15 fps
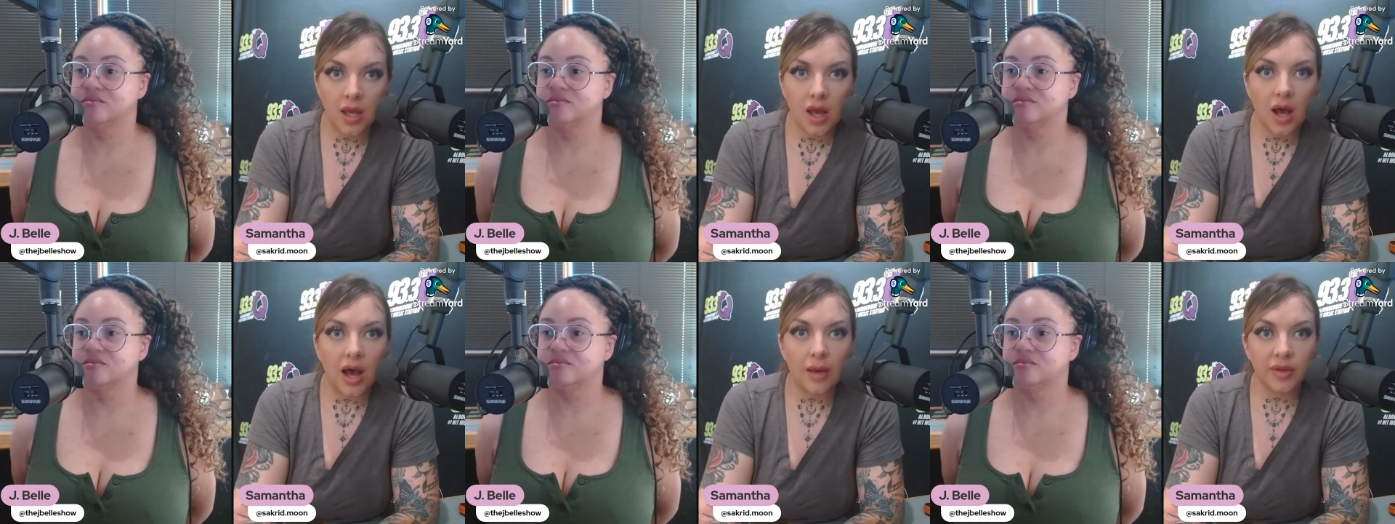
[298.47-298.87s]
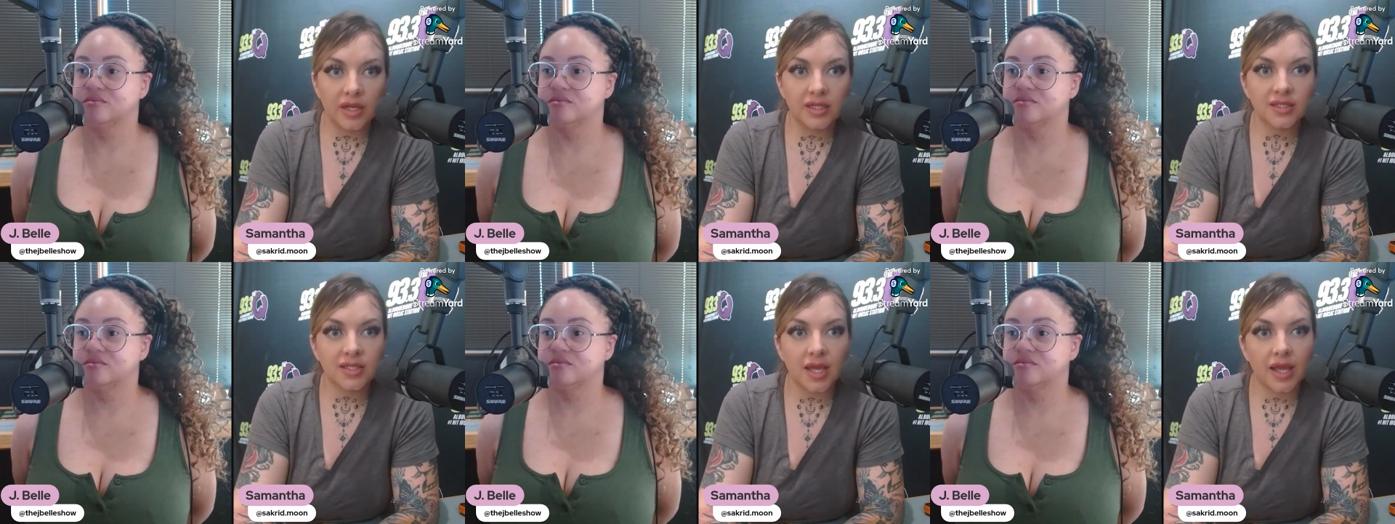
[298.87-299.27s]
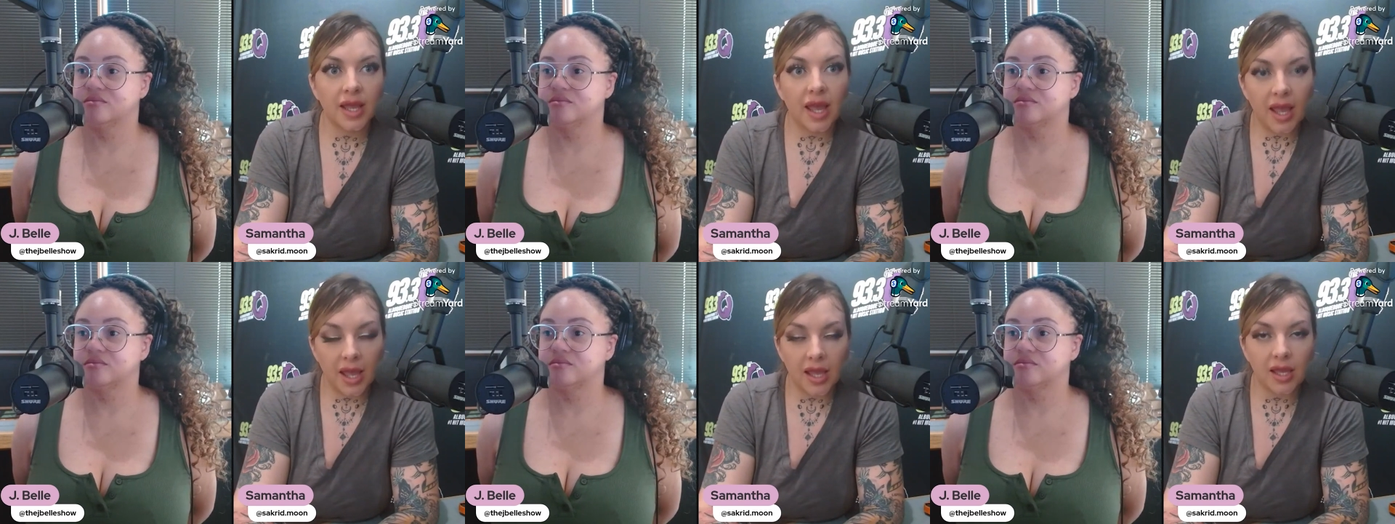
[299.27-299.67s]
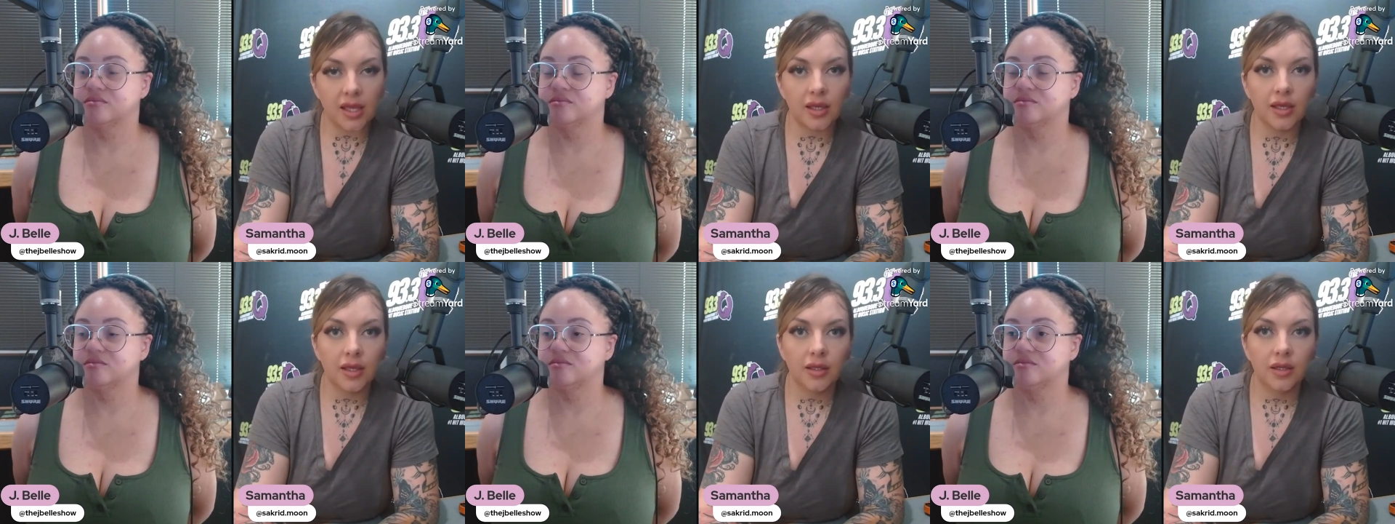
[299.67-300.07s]
Speaker 1: I'm going to say, "Hey,
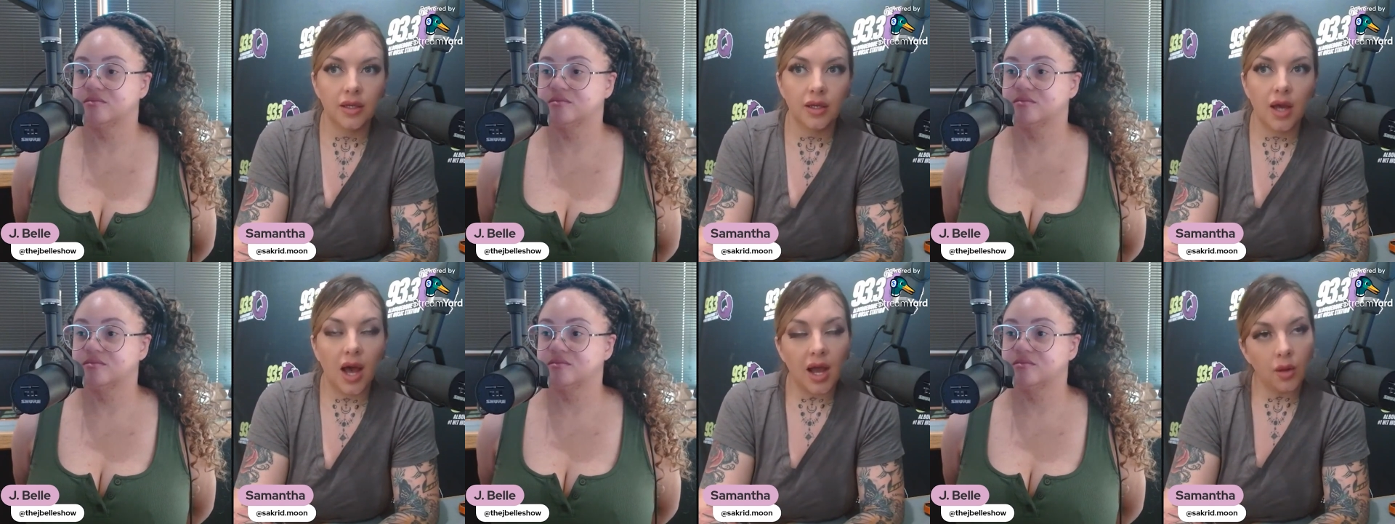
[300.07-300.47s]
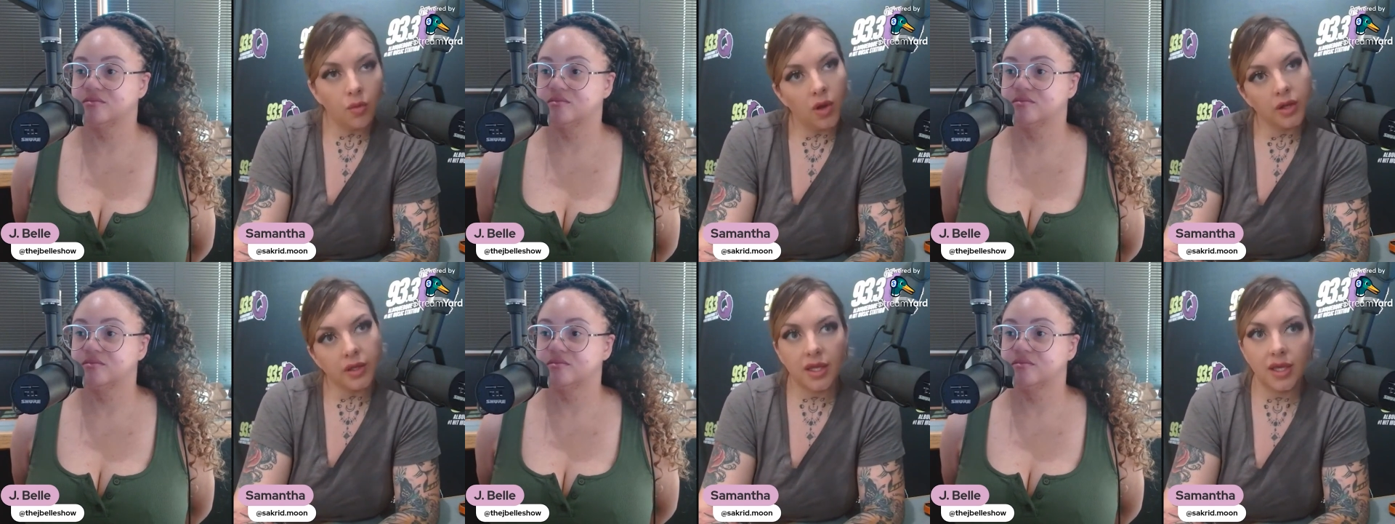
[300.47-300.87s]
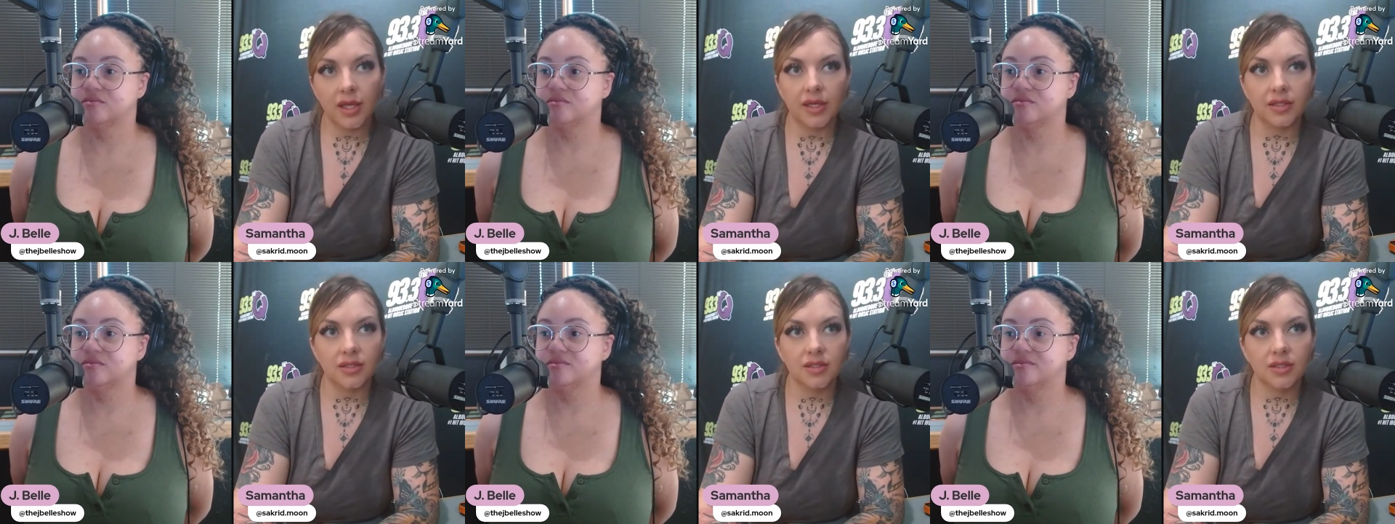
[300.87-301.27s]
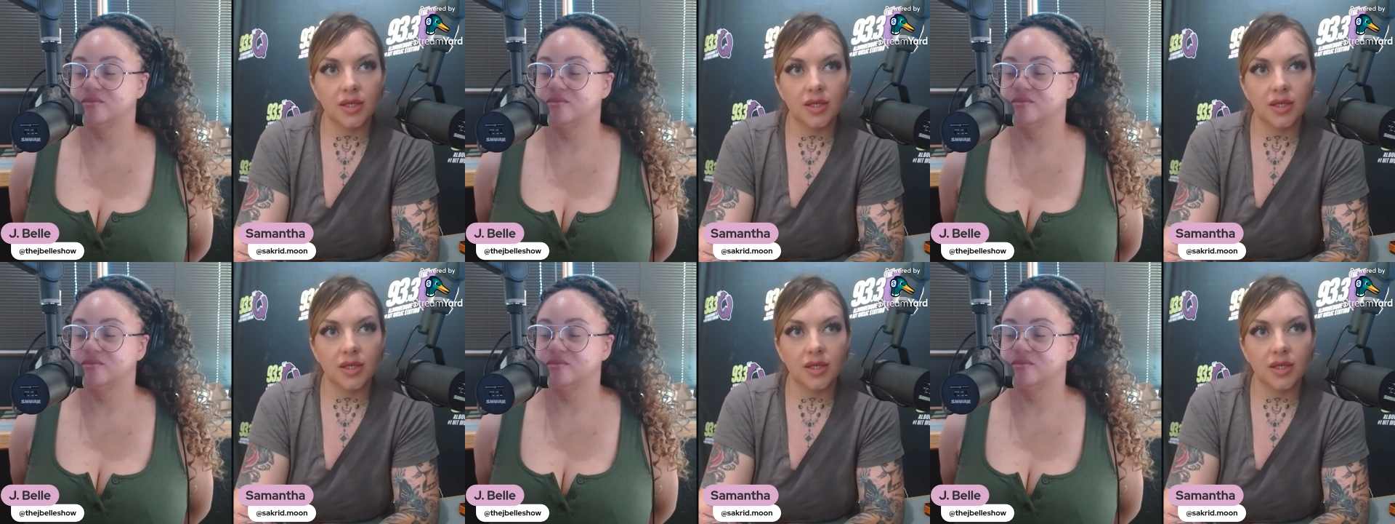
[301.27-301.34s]
I want kids.